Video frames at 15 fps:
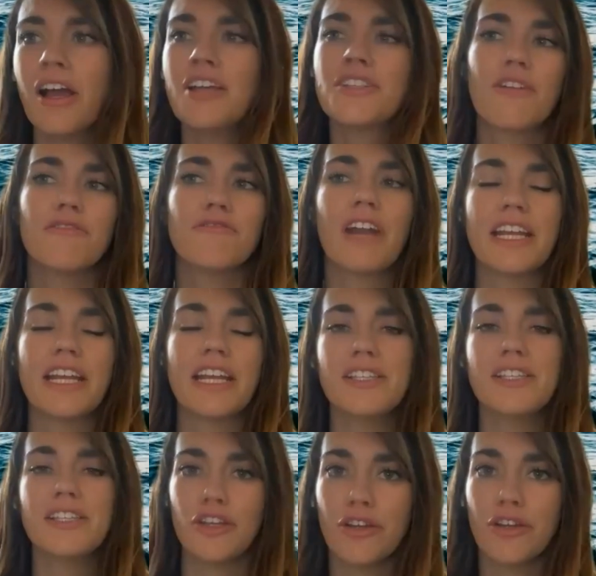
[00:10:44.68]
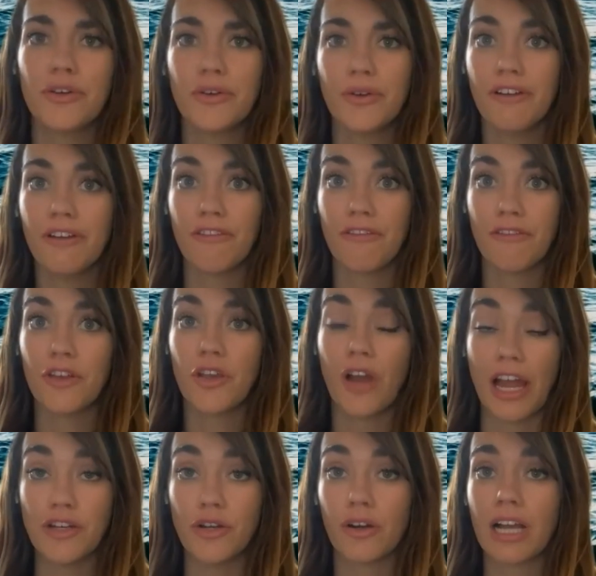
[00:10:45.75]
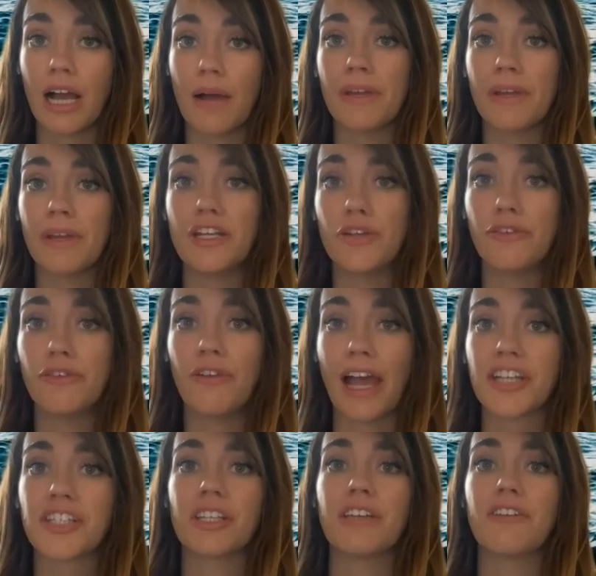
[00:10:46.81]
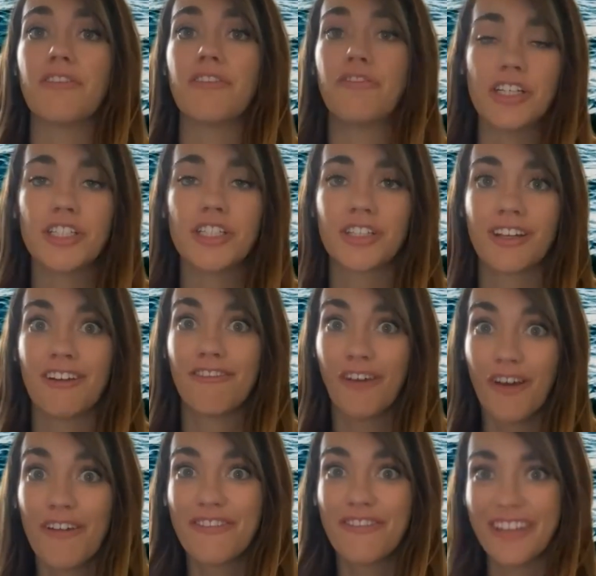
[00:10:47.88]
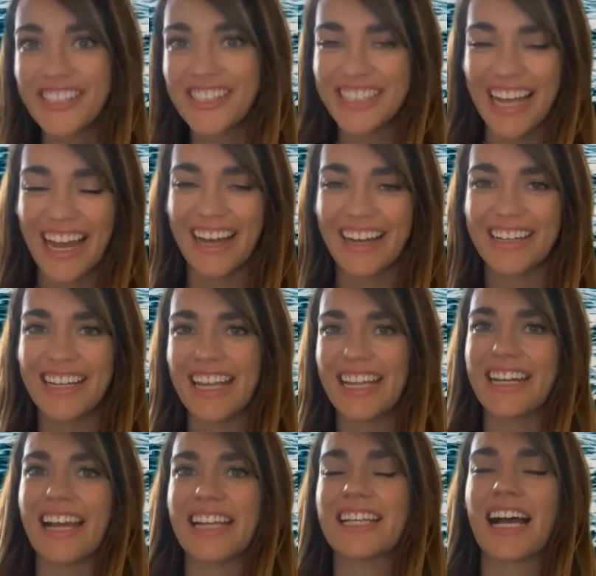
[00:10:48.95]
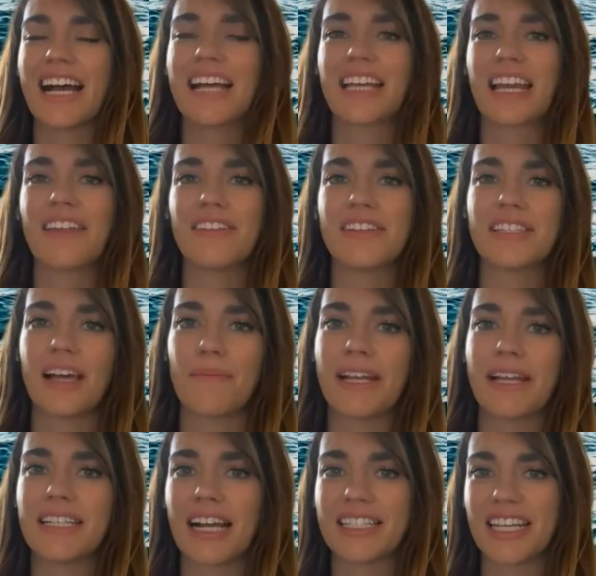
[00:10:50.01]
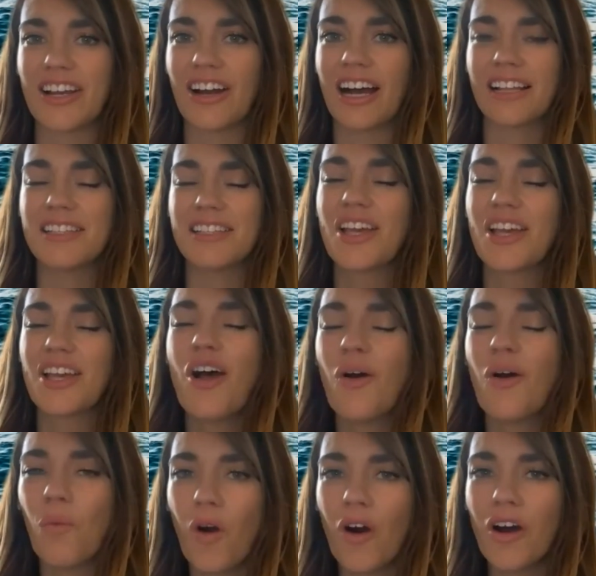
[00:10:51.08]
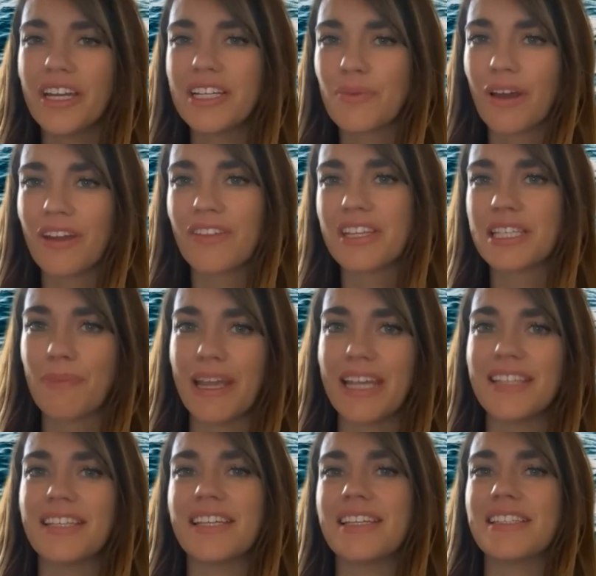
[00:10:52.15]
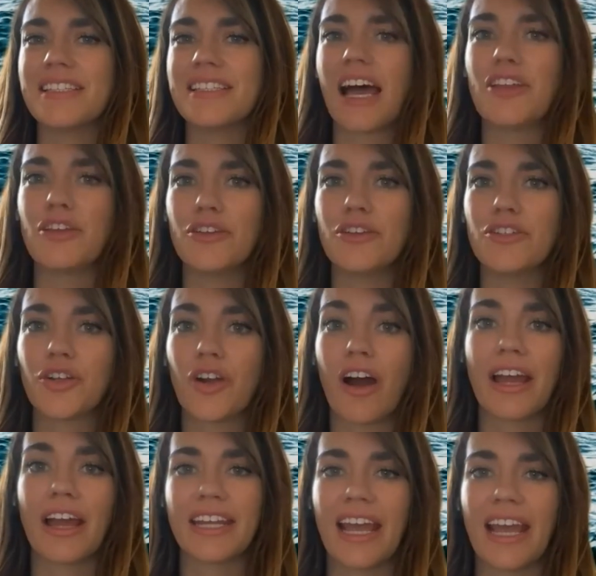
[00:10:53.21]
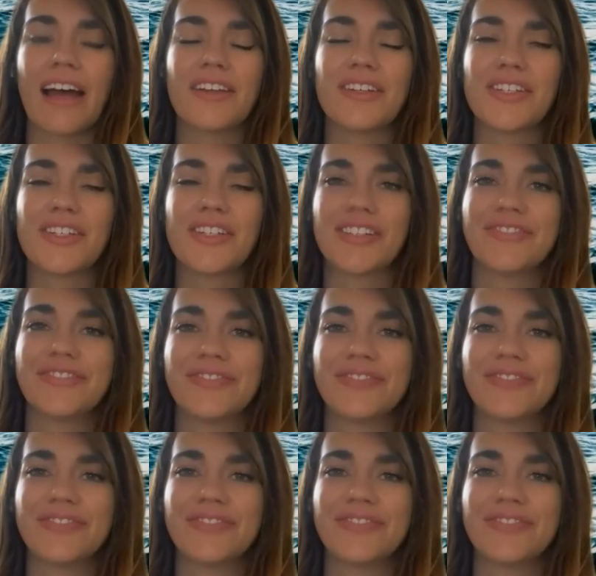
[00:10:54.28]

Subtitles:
So Rhys, you and your company, you've actually fish or fish down in Antarctica and the sub-Antarctic islands. What is one of the species that you try and catch?